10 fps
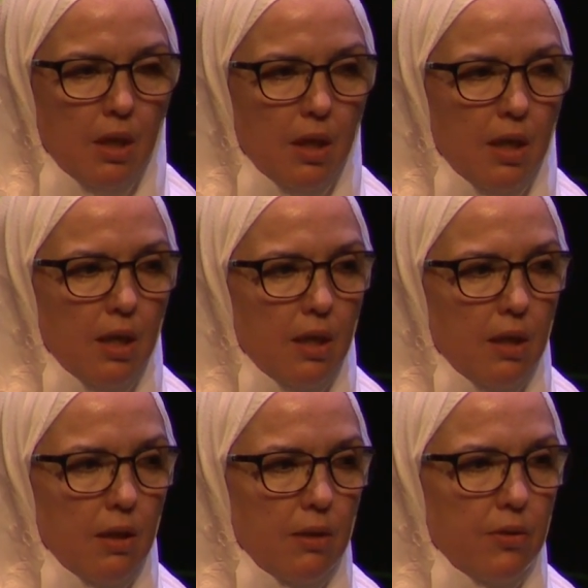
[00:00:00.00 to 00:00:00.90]

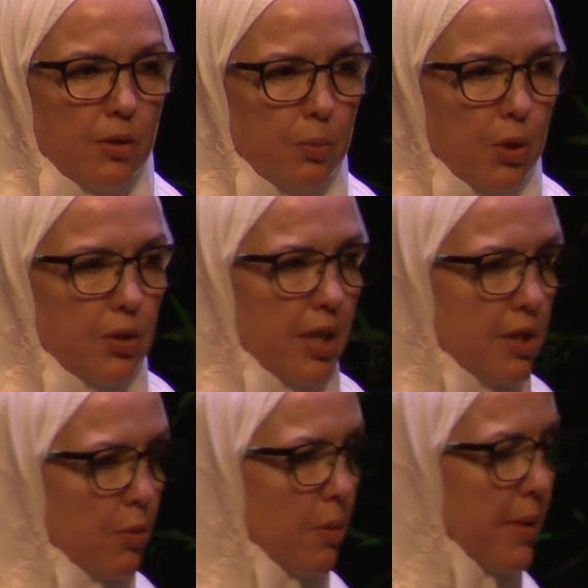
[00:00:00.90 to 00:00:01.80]
Their
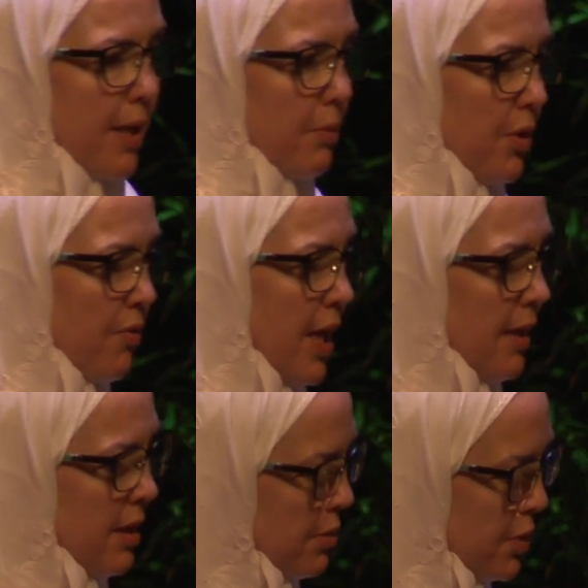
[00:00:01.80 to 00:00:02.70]
protests were met with
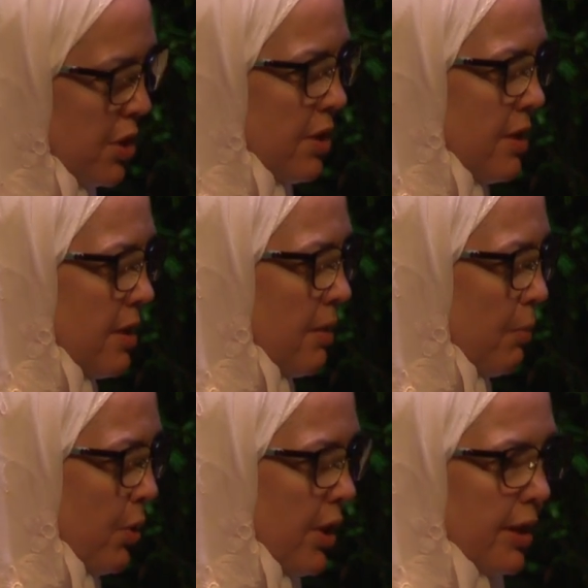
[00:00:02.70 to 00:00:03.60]
violence, which is
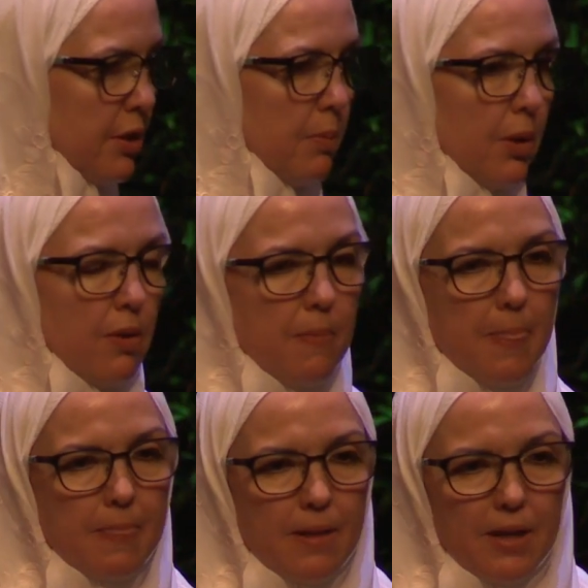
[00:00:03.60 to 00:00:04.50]
predictable.
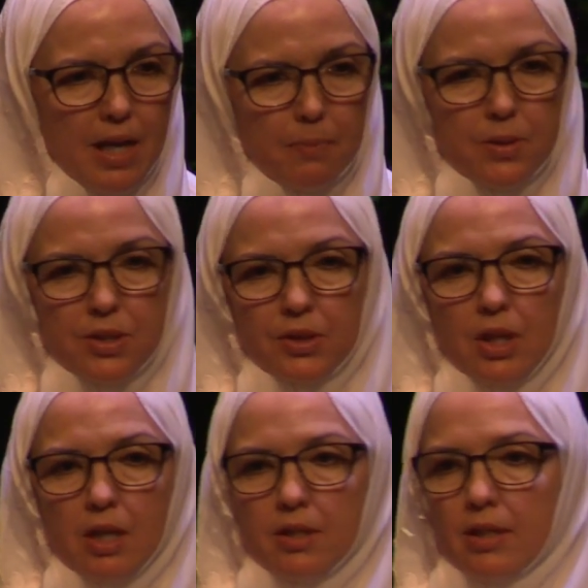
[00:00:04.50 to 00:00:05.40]
It happened to
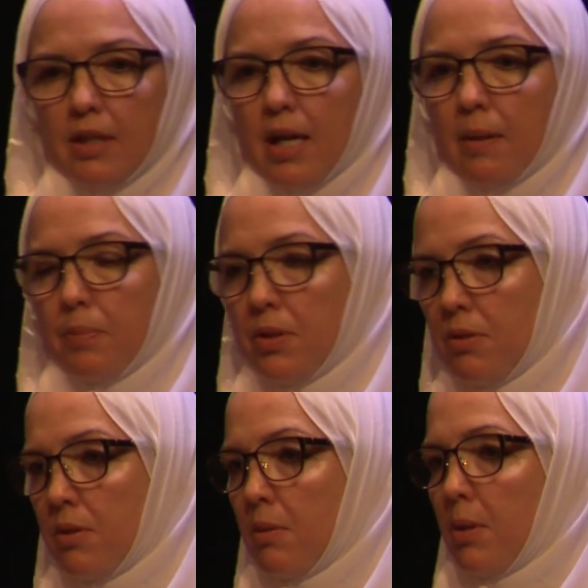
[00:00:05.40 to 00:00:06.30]
Gandhi and it happened
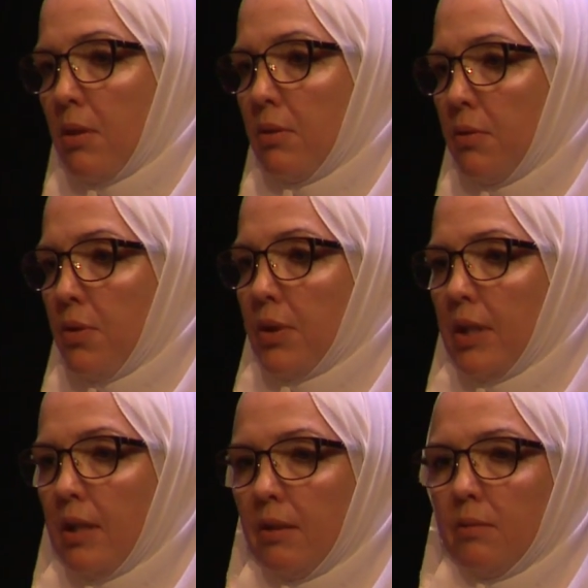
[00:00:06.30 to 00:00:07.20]
to Martin Luther
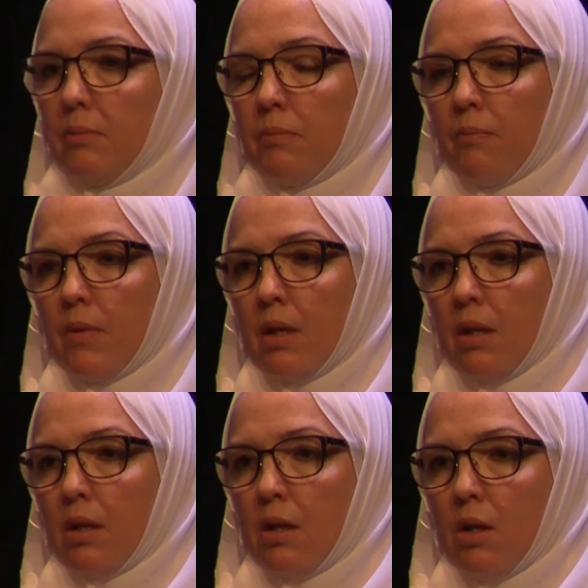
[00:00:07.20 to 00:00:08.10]
King.
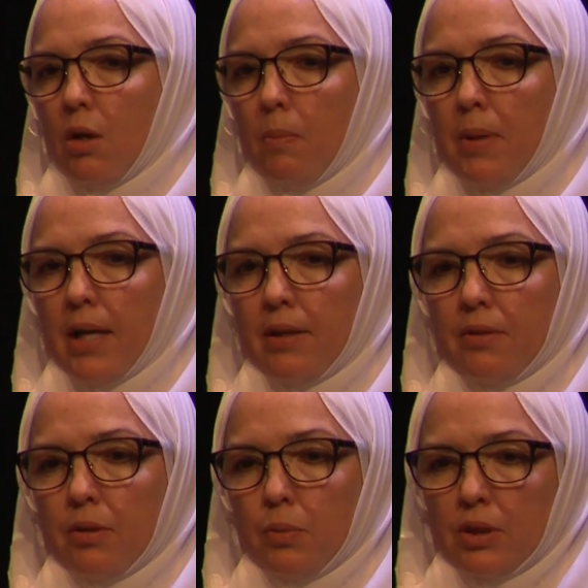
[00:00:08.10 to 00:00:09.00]

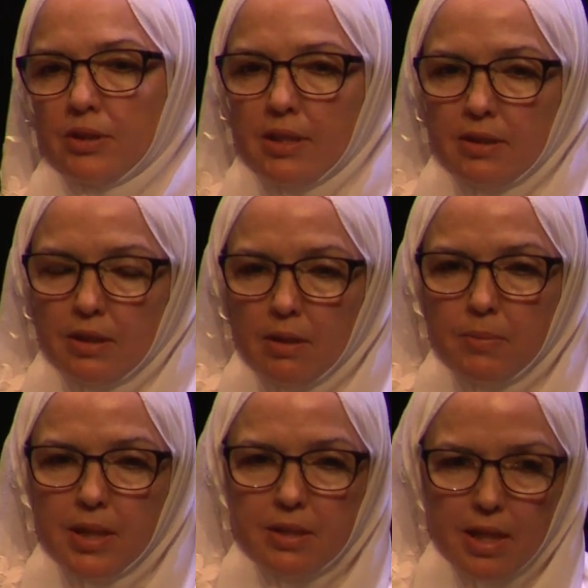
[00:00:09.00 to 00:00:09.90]
But the world didn't come
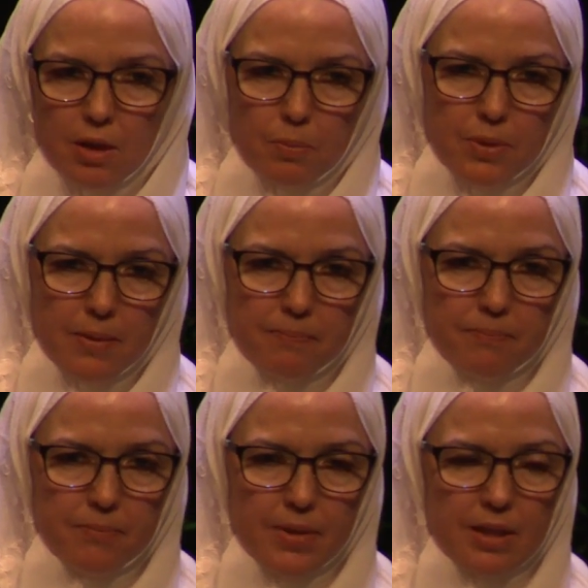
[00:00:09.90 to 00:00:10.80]
in to help them,
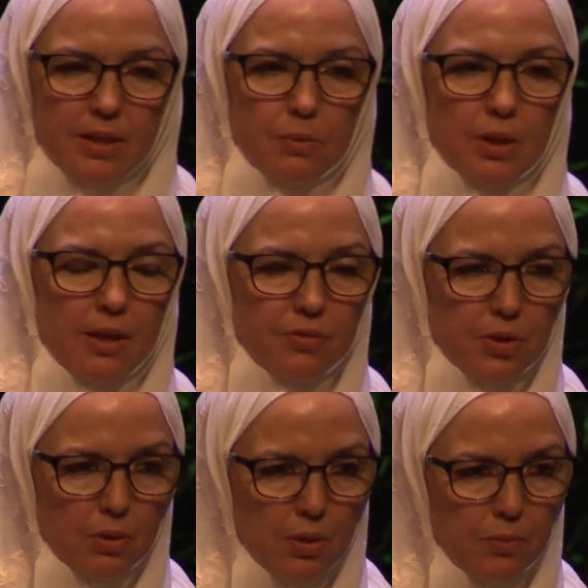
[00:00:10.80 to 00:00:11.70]
and they were left
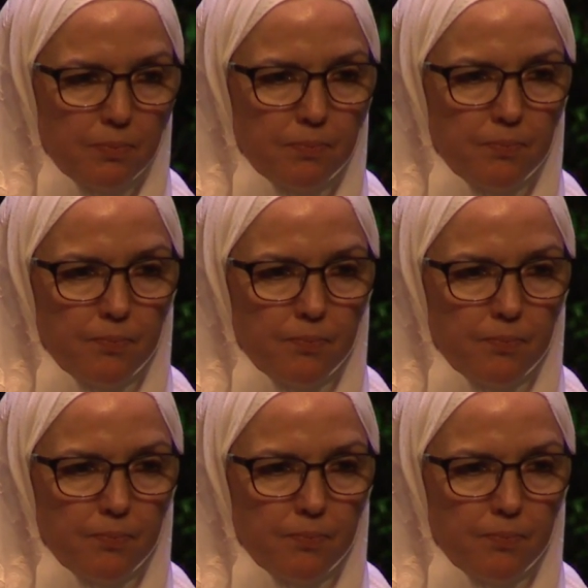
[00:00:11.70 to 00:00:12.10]
alone.